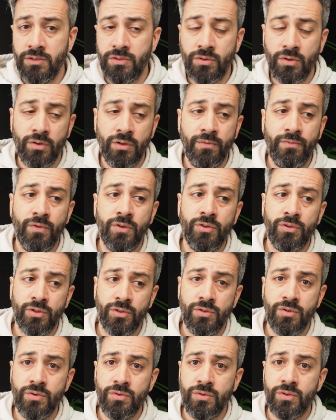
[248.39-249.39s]
So if you
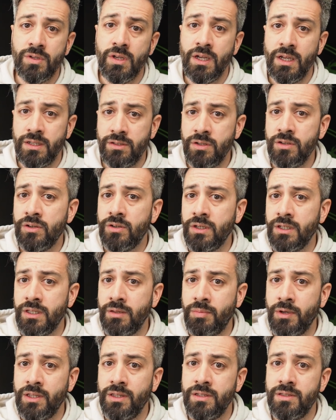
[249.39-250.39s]
introduce circular
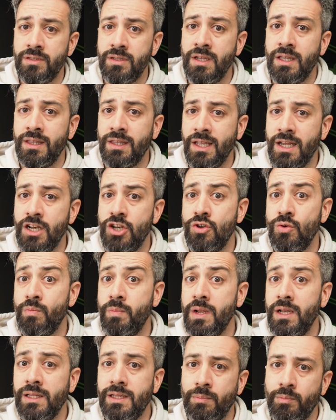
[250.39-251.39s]
dependency and then you
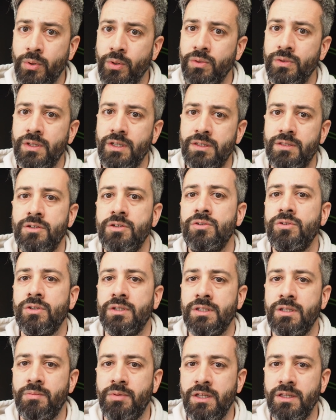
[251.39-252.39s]
build upon that
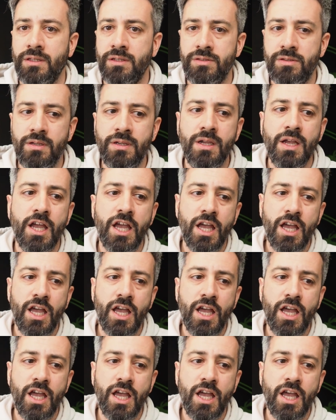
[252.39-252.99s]
circular dependency,